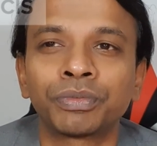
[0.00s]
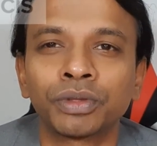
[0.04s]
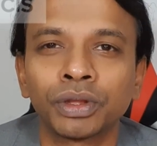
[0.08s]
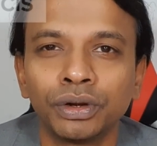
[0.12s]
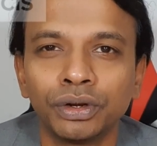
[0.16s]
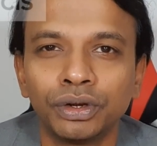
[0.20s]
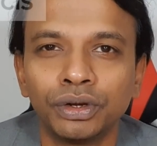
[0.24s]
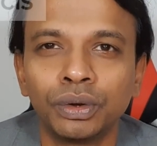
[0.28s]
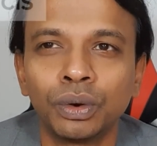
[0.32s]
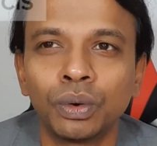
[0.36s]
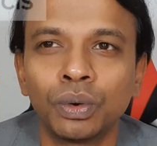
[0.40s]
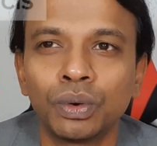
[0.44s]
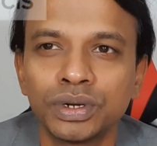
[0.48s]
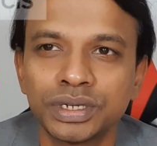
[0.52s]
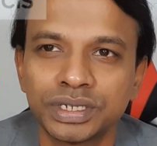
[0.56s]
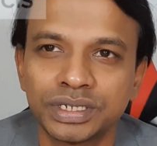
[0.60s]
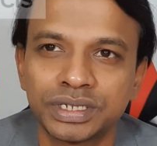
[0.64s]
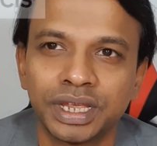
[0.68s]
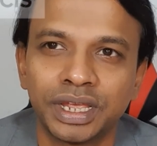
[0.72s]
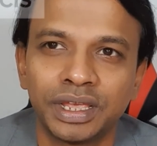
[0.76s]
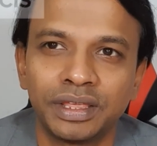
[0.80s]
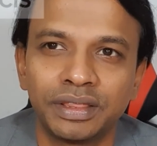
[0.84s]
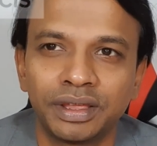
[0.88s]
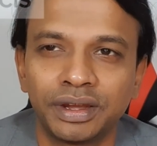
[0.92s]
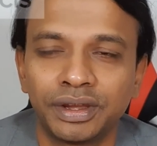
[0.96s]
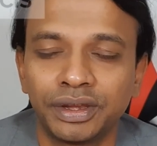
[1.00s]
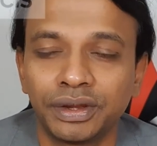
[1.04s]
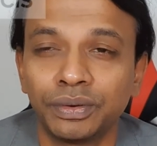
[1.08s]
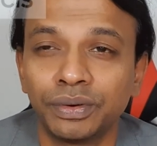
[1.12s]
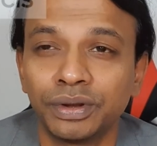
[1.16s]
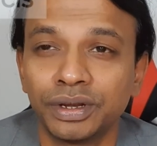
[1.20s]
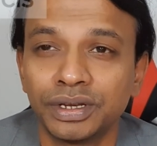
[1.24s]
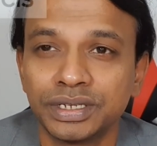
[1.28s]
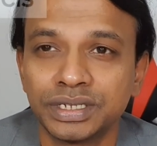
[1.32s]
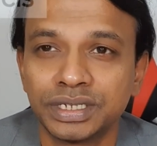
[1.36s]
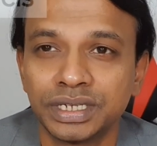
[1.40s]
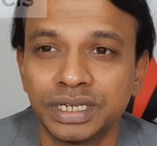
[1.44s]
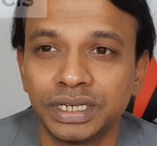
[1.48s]
don't say that you
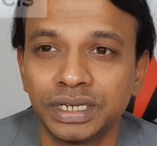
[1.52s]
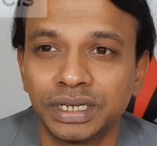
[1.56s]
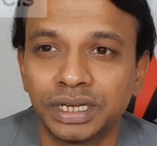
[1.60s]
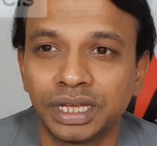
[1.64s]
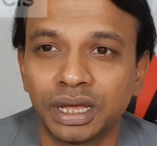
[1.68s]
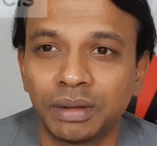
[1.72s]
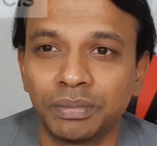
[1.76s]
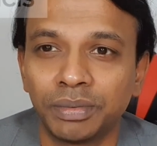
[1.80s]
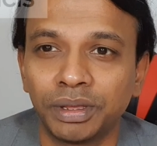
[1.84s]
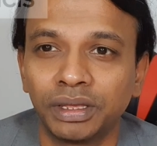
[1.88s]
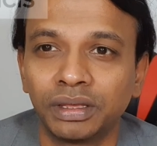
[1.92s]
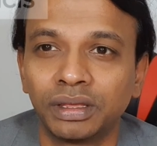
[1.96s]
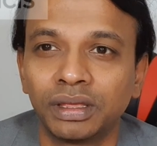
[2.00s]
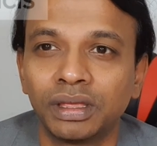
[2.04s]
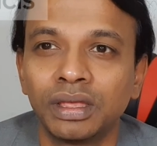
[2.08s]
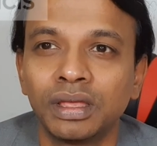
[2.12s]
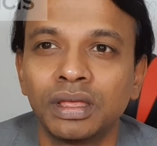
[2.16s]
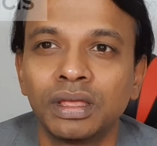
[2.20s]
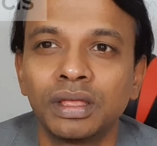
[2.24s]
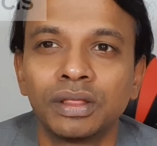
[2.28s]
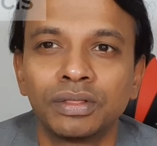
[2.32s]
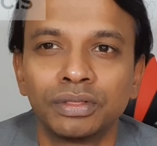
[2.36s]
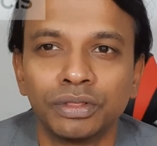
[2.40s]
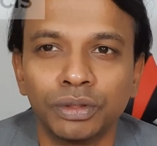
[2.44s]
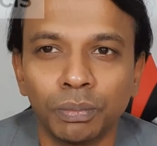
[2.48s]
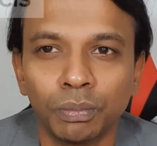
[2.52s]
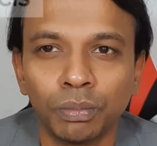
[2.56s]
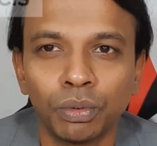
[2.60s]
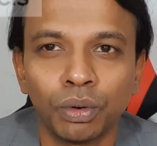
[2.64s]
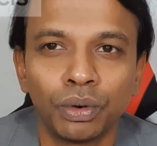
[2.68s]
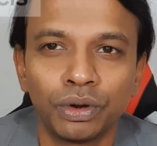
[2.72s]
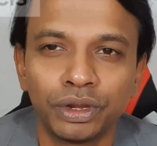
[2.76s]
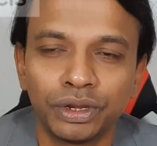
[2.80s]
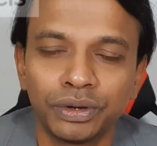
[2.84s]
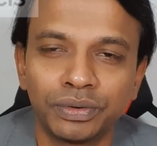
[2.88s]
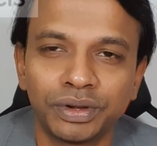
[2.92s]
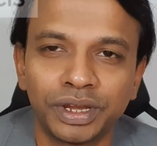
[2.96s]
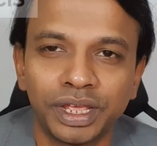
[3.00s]
didn't see it coming. The more
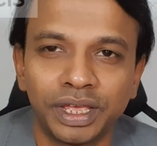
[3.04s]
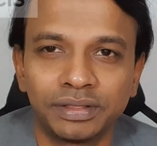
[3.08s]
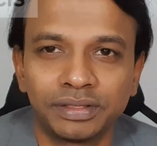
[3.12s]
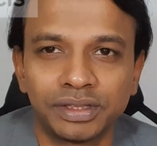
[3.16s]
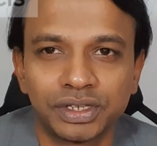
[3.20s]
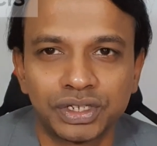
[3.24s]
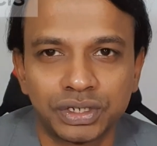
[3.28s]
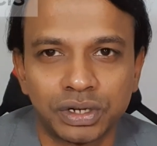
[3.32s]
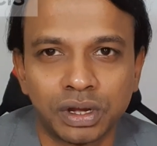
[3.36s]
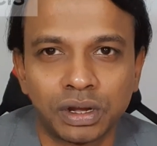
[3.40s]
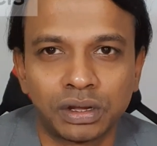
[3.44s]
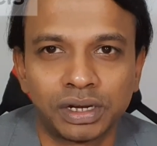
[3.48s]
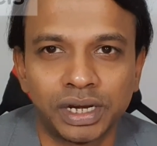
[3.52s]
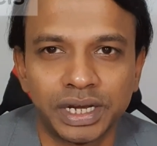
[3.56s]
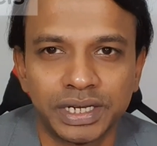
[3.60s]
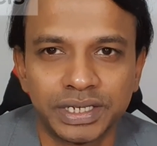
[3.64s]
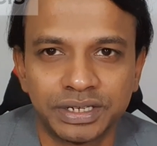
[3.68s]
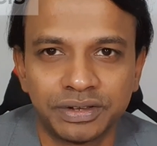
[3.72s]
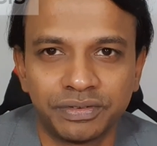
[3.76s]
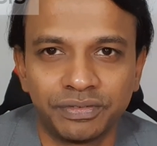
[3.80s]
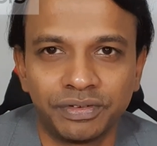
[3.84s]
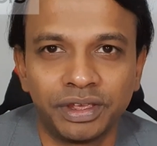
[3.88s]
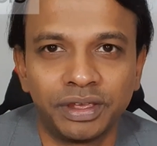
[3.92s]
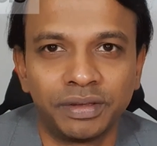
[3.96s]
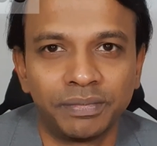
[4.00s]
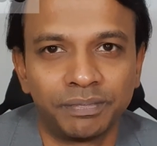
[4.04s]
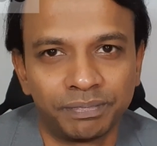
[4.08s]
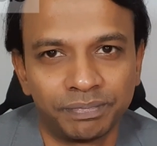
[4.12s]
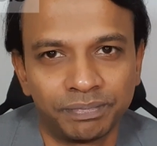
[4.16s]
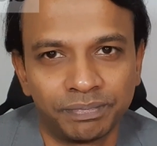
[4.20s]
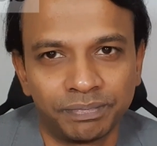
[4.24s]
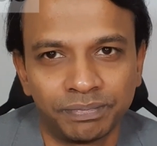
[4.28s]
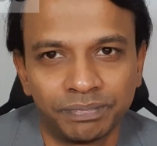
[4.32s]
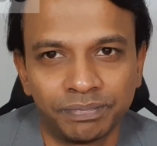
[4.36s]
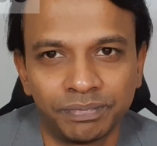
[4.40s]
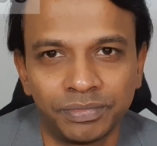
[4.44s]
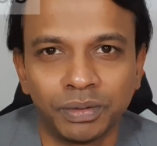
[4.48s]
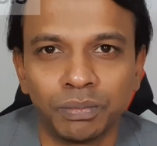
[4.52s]
you take the chocolates away,
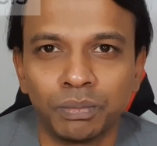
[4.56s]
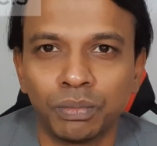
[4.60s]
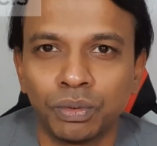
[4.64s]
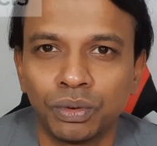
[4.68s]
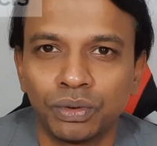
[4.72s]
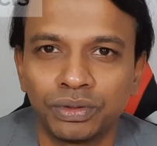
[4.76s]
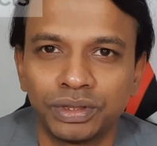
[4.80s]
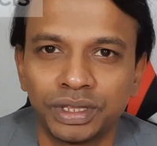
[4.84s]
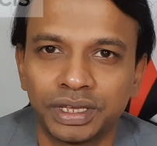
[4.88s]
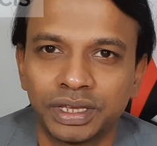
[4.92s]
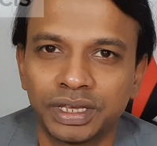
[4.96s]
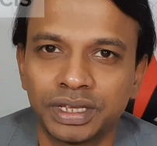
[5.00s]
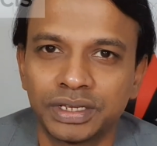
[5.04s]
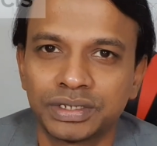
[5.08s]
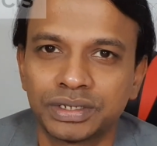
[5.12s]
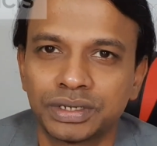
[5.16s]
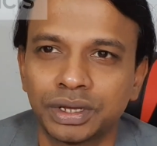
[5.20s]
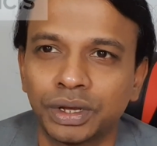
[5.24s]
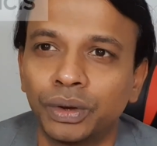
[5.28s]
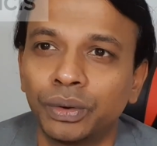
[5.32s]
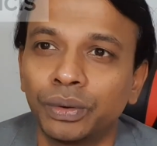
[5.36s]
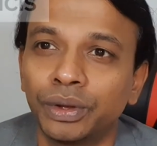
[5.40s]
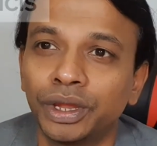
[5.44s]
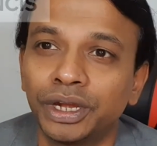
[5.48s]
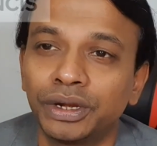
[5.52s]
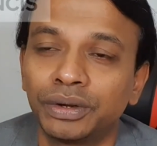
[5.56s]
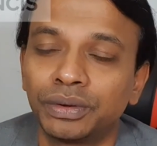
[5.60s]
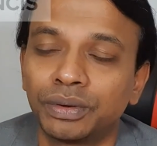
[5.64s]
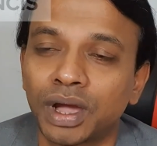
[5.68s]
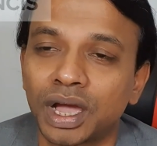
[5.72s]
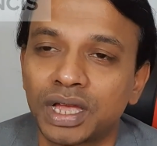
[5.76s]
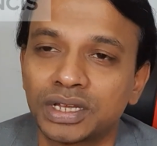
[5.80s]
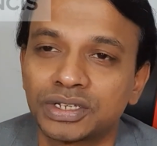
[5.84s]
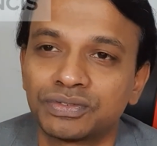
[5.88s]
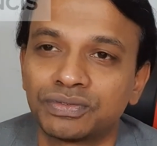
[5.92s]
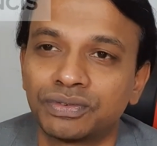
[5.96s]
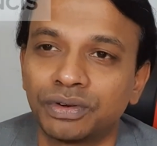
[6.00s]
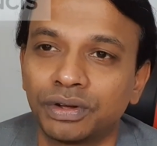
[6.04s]
the more the kids are going to
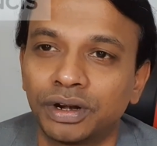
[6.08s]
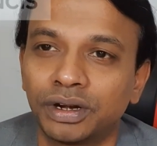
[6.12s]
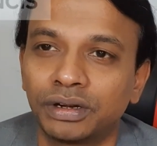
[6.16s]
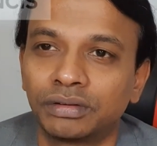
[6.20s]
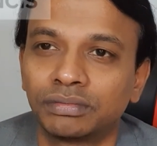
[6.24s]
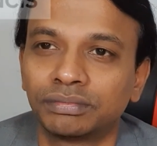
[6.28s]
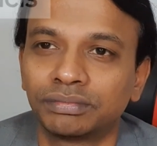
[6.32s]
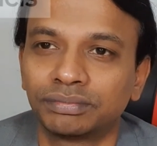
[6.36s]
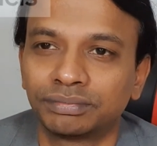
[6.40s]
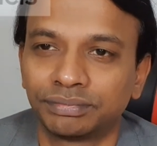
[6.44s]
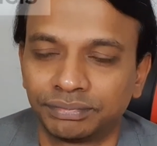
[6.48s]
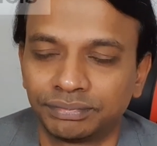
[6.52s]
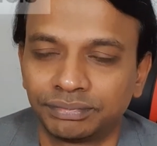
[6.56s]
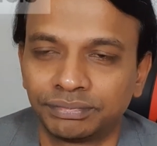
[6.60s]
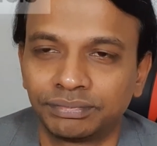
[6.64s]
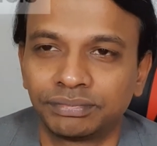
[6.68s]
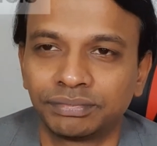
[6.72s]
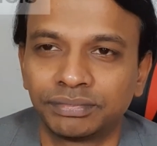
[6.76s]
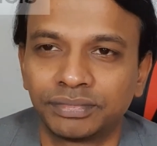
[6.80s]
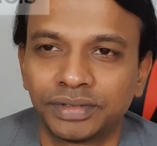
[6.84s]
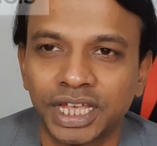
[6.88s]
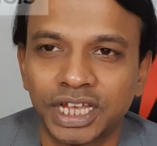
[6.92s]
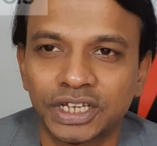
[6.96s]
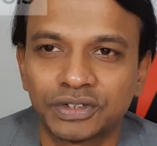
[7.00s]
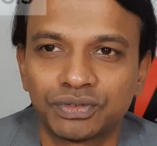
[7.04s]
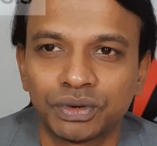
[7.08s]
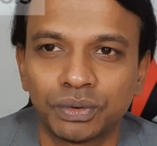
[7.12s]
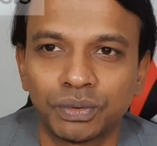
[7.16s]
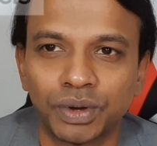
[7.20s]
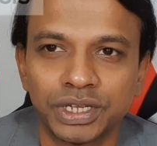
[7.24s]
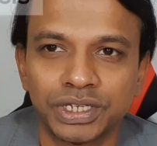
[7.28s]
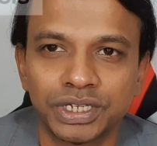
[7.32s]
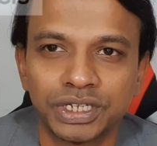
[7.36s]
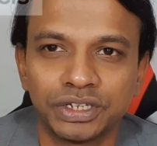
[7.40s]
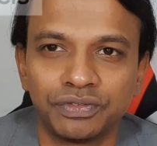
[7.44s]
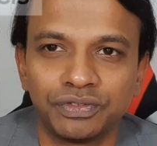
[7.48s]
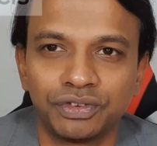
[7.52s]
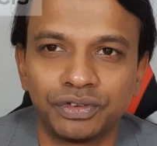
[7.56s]
ask for it. Thanks for
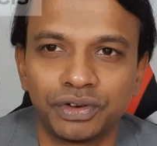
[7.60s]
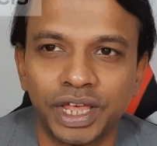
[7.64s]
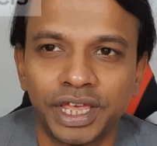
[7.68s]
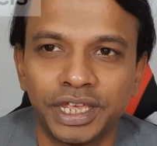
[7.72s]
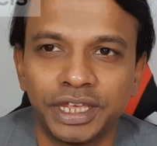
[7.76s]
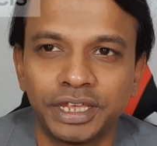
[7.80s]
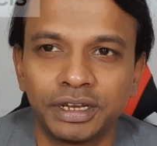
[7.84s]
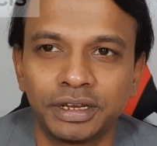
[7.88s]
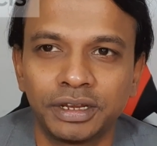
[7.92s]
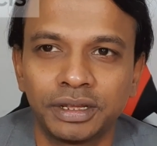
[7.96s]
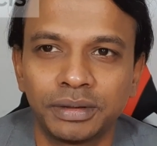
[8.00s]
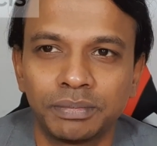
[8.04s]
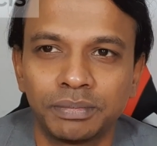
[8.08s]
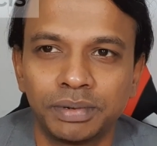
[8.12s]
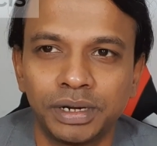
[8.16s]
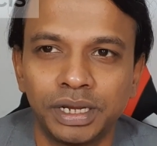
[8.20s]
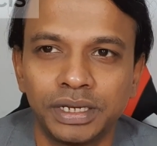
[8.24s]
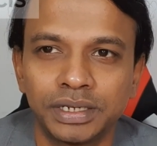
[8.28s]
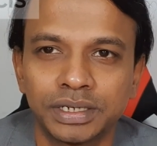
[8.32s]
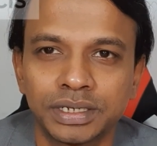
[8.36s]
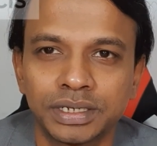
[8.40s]
watching. If you like it, please